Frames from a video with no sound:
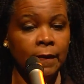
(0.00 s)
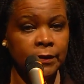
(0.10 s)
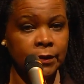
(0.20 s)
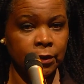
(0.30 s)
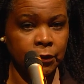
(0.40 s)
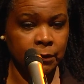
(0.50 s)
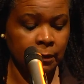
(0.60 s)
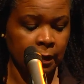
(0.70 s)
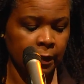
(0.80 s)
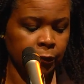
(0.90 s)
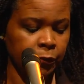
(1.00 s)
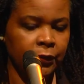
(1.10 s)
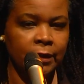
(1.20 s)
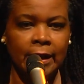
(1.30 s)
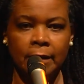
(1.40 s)
This is an
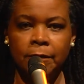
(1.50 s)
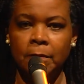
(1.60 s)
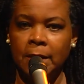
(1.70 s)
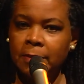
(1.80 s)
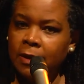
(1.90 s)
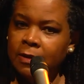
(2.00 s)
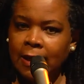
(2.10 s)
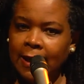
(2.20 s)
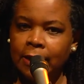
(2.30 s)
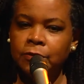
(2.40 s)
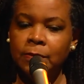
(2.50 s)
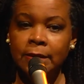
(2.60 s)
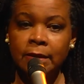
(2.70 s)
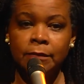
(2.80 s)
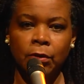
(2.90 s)
interesting day for me because I actually
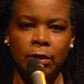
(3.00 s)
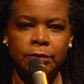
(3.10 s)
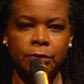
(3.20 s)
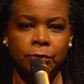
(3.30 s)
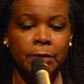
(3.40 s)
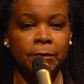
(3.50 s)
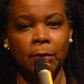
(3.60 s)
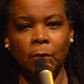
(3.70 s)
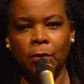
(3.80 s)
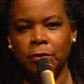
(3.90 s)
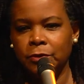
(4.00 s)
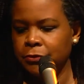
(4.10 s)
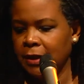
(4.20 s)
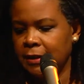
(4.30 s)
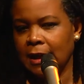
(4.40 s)
lived across the street from the World
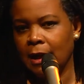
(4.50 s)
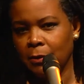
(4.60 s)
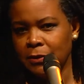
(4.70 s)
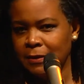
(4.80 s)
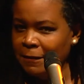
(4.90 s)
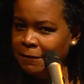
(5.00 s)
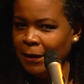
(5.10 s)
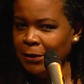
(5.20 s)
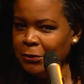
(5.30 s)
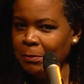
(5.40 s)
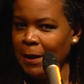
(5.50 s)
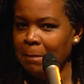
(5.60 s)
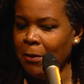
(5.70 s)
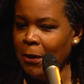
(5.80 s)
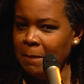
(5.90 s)
Trade Towers, and they fell into my
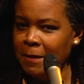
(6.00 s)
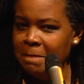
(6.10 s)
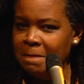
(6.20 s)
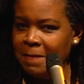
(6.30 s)
apartment